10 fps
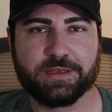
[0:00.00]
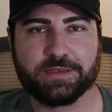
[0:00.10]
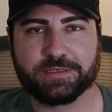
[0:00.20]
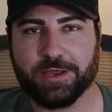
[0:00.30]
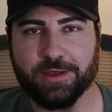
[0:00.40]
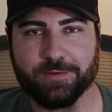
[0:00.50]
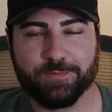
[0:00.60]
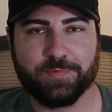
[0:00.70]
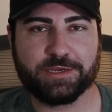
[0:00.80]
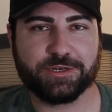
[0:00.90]
So
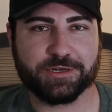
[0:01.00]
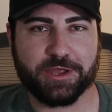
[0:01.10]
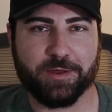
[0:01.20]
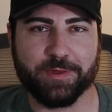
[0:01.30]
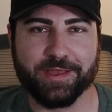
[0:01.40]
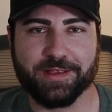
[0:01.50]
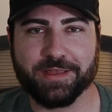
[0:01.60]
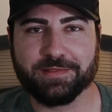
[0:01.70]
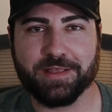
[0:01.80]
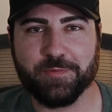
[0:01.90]
make sure to comment
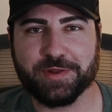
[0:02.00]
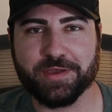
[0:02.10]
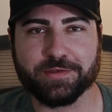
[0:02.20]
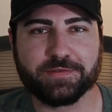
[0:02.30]
and let me know.